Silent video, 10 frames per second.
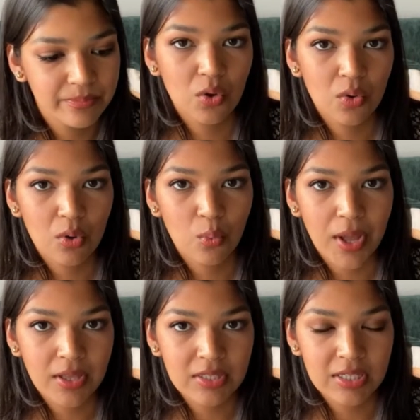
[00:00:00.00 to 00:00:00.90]
So
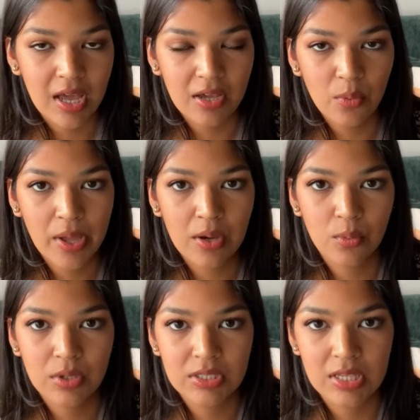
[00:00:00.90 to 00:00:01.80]
while Sacagawea
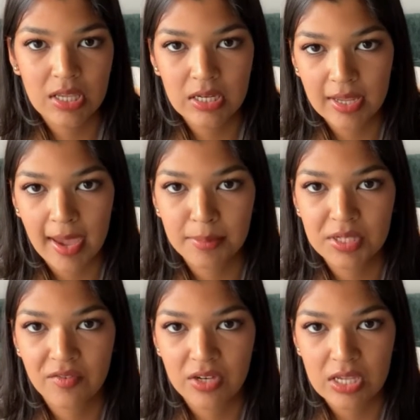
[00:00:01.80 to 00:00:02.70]
was in
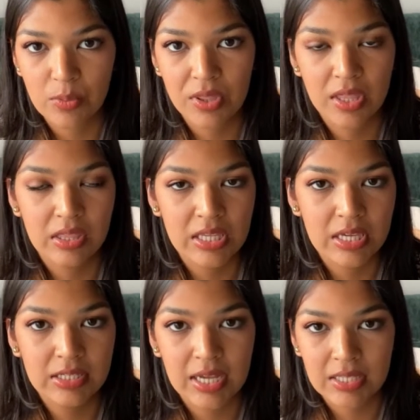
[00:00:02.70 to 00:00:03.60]
captivity within the
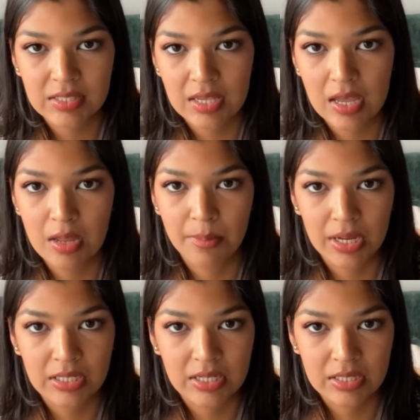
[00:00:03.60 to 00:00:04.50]
Hidatsa and
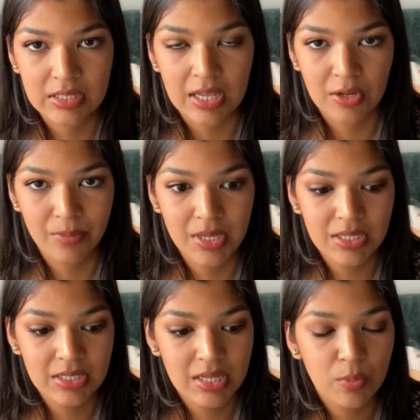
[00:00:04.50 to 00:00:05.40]
Mandan
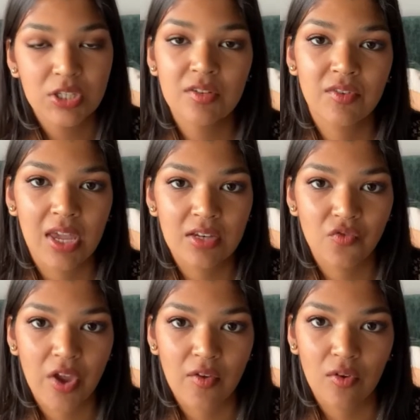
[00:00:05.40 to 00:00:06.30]
settlement, she must have
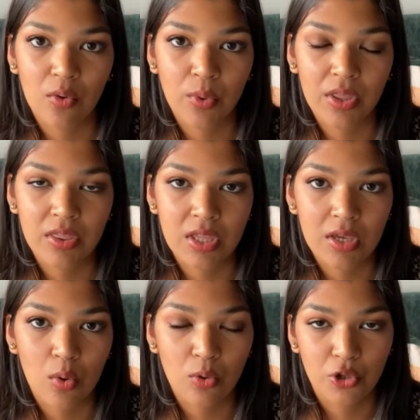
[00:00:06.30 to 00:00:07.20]
gained favor with
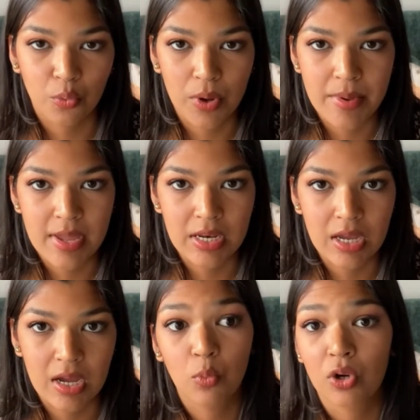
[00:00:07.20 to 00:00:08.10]
the older
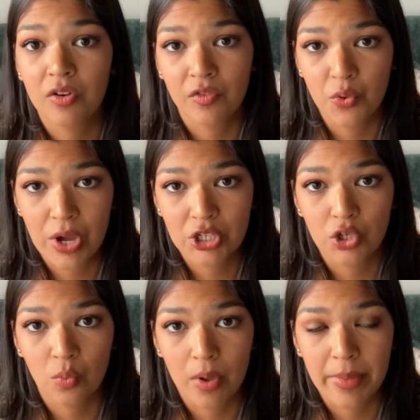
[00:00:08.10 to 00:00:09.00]
women and more
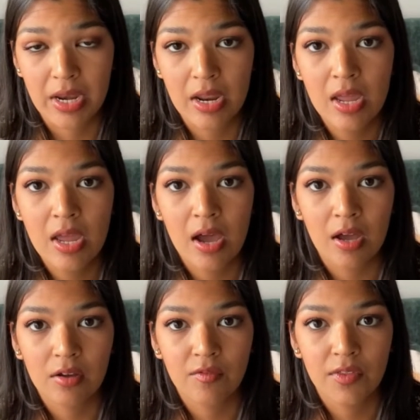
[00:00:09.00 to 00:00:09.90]
influential women
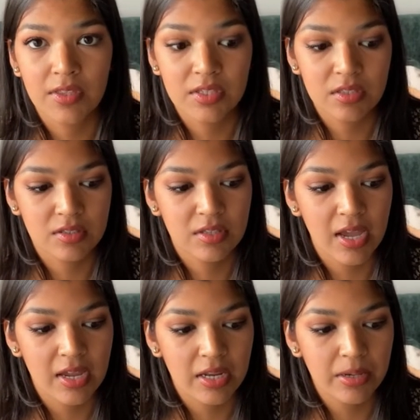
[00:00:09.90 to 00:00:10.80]
of this
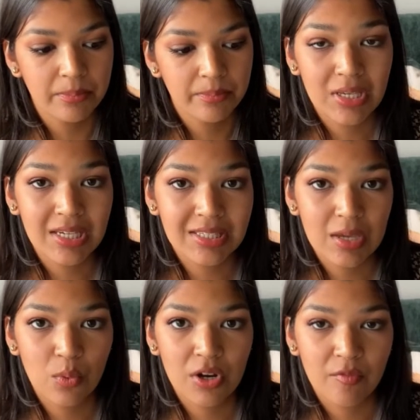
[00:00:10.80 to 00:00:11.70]
society, because
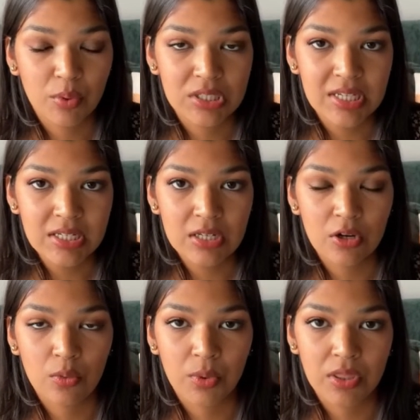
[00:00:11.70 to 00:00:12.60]
they would have presented
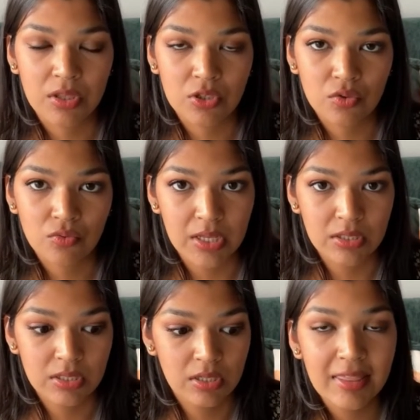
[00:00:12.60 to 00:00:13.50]
her with this
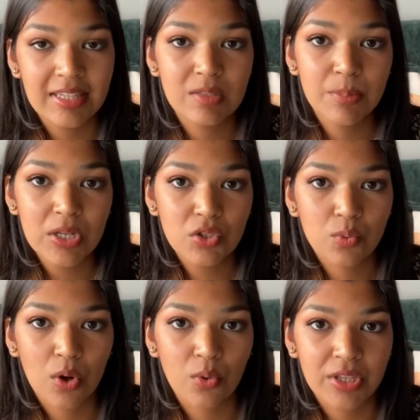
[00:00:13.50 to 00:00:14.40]
belt. And these
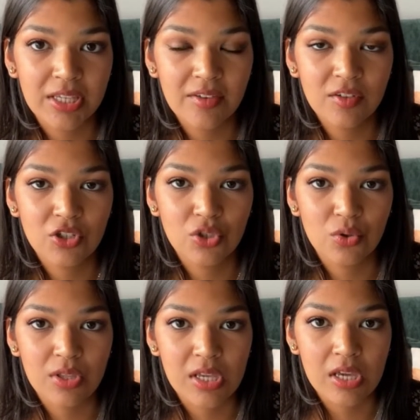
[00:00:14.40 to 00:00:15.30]
belts were only given
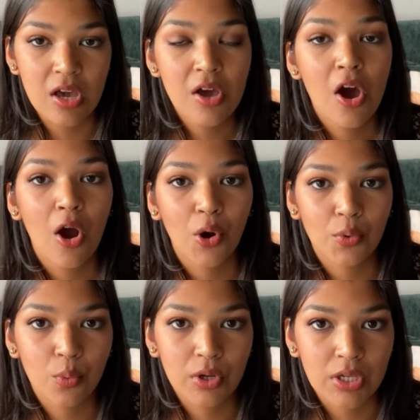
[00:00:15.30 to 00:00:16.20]
to the
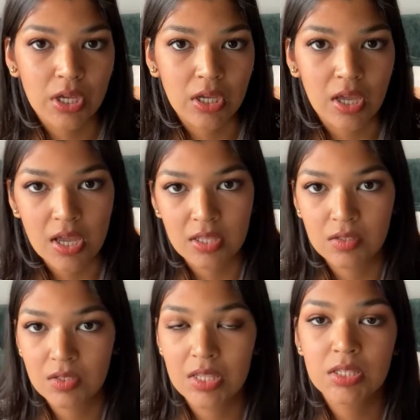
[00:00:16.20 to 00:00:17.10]
hardworking
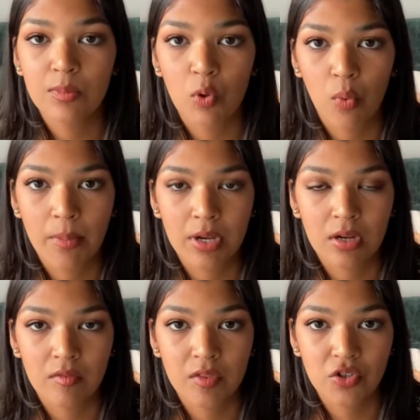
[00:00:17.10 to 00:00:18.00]
and sensible
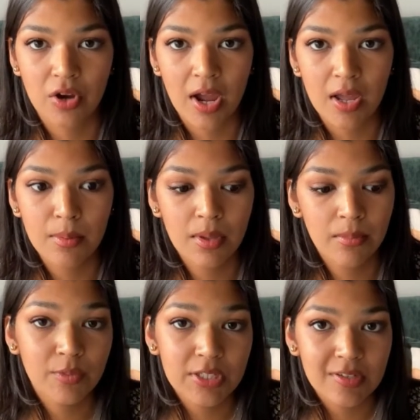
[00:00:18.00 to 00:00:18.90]
women of the tribe.
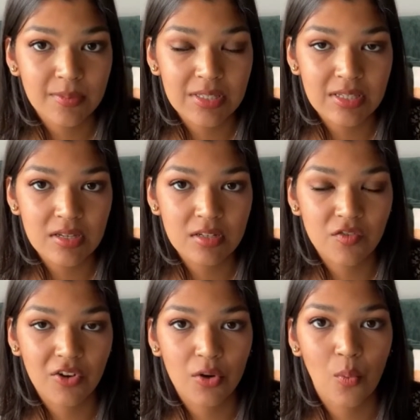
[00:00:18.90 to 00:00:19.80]
She must have been seen
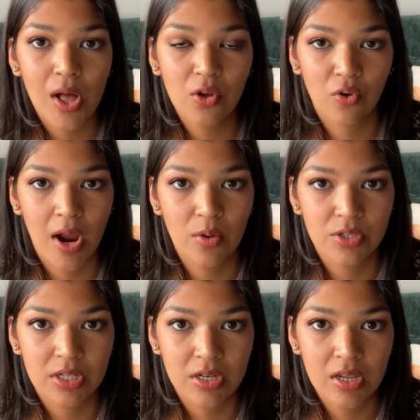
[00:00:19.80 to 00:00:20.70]
as very well
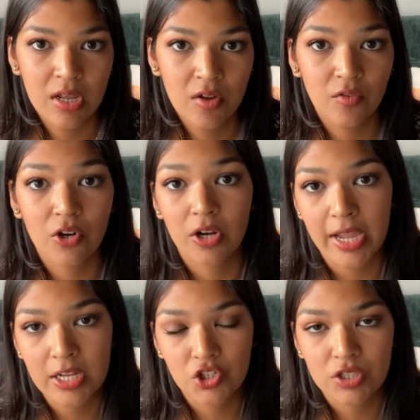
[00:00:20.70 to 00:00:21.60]
grounded for her
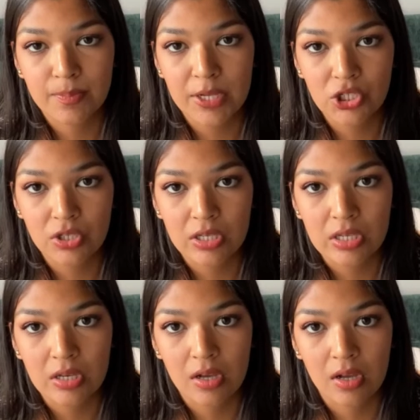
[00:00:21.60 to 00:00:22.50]
age,
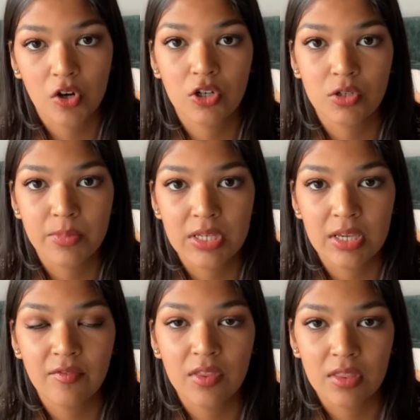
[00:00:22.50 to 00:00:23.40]
especially for her to be
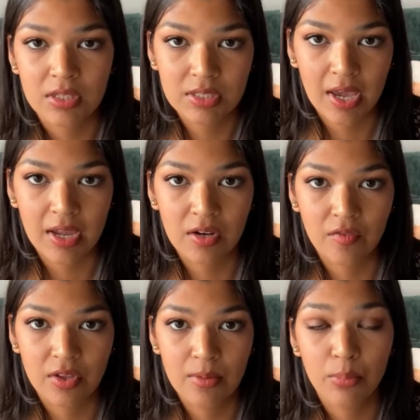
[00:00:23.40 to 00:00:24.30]
given this kind
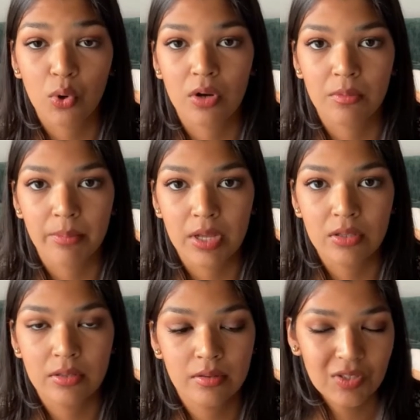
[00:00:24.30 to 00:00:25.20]
of important
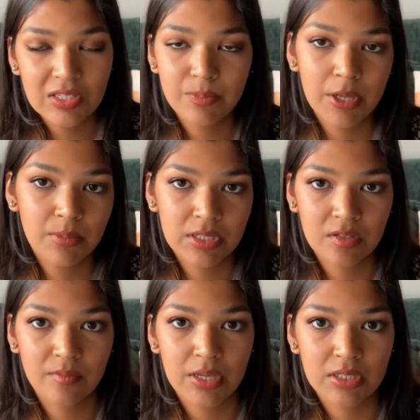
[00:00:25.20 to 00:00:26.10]
belt. So this belt
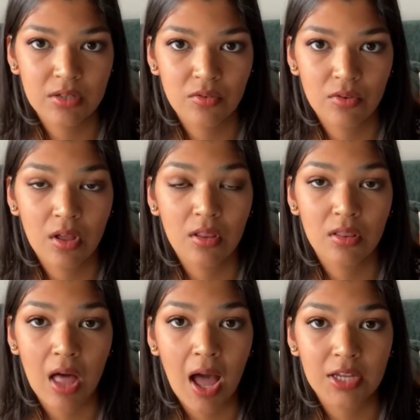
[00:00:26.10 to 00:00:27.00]
must have meant a
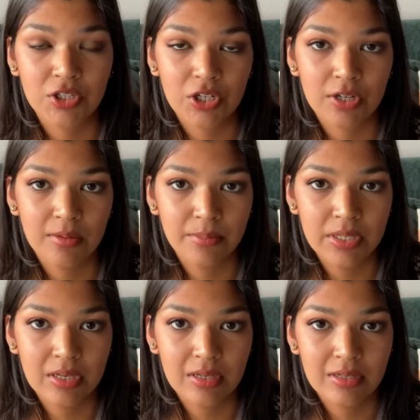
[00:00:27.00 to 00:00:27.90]
lot to her,
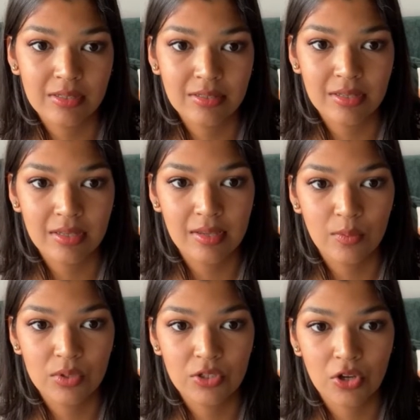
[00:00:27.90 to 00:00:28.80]
because
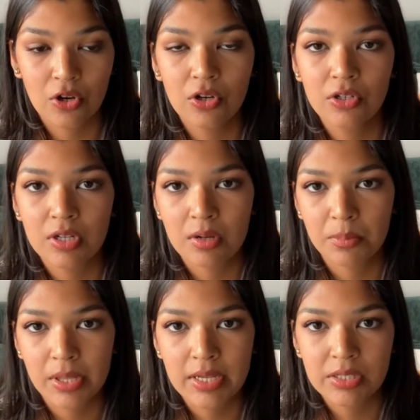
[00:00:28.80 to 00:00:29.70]
it was earned in a
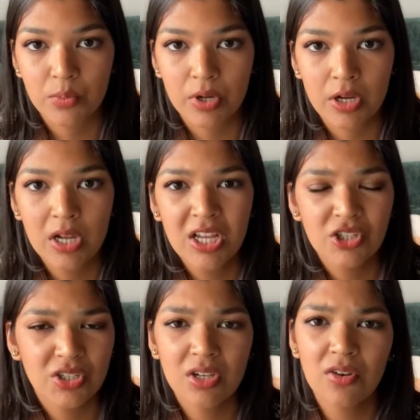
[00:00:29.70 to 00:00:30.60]
place where
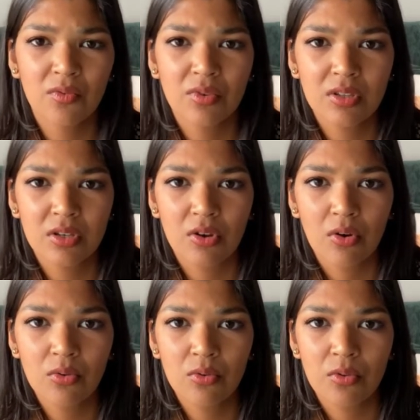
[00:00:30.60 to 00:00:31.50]
she didn't really
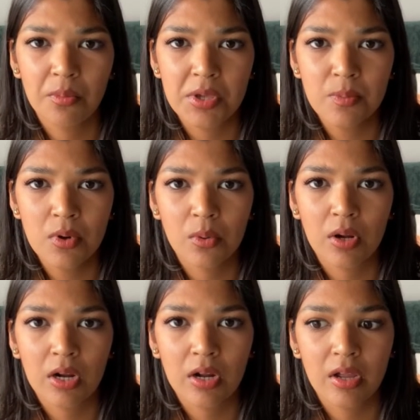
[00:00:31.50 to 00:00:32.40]
know who the people
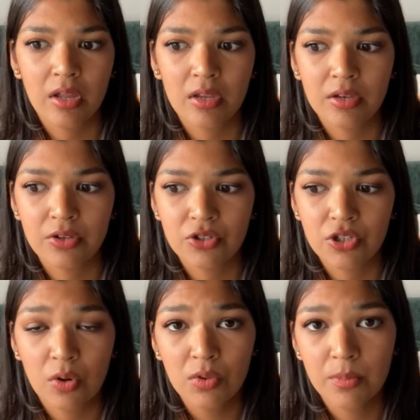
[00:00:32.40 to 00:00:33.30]
were and
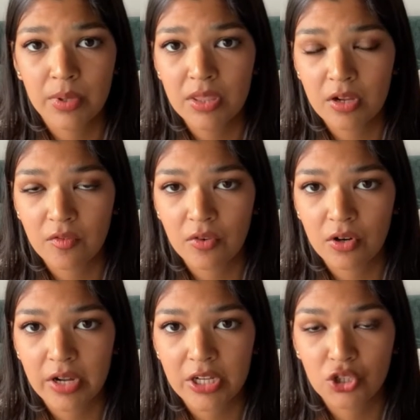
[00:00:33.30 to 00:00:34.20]
she'd only been there
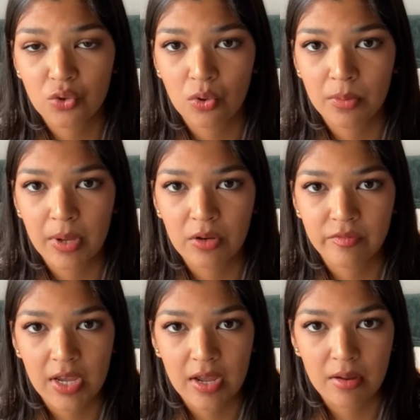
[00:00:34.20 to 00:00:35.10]
for a short amount
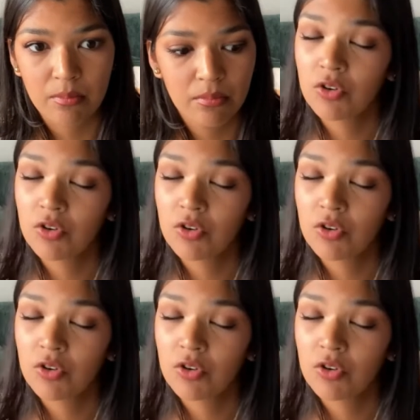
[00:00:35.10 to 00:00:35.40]
of time.